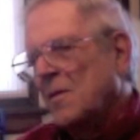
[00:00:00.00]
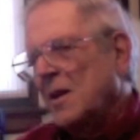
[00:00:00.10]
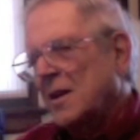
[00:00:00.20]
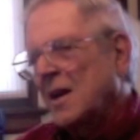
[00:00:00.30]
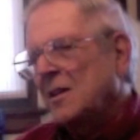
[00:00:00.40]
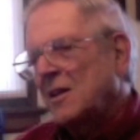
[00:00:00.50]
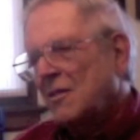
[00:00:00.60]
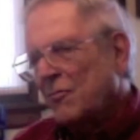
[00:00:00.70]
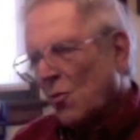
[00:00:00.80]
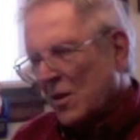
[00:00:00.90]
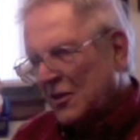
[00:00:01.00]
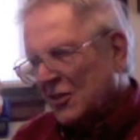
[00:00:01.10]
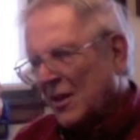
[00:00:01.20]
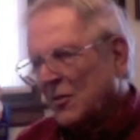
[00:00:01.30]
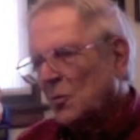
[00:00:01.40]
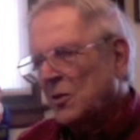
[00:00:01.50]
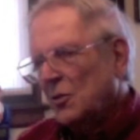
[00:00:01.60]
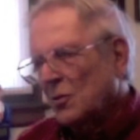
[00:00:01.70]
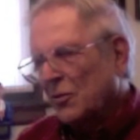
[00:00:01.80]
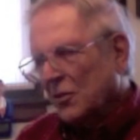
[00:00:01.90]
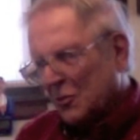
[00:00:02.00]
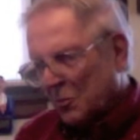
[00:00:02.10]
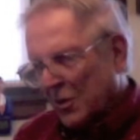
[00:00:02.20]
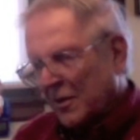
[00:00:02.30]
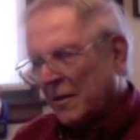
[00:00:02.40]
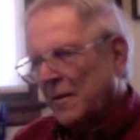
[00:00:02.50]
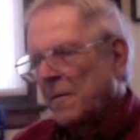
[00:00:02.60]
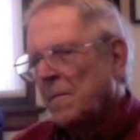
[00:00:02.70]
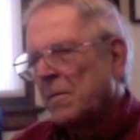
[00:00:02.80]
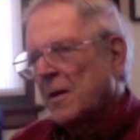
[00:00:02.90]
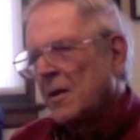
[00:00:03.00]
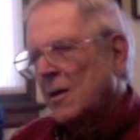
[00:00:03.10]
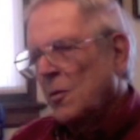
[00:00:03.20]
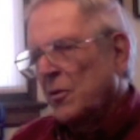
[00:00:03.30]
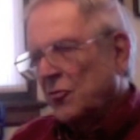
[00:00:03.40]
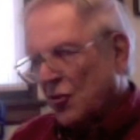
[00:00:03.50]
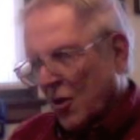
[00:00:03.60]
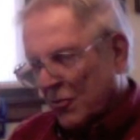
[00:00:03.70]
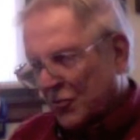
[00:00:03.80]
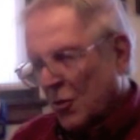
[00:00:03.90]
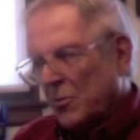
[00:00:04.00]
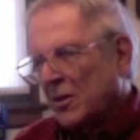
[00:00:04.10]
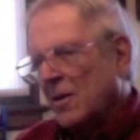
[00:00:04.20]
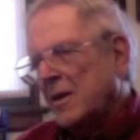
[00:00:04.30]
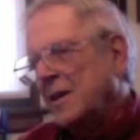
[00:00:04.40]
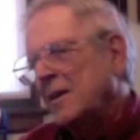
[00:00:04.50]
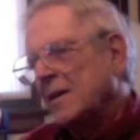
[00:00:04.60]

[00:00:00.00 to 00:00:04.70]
in 1947, we do the first book with Joe Bernardi.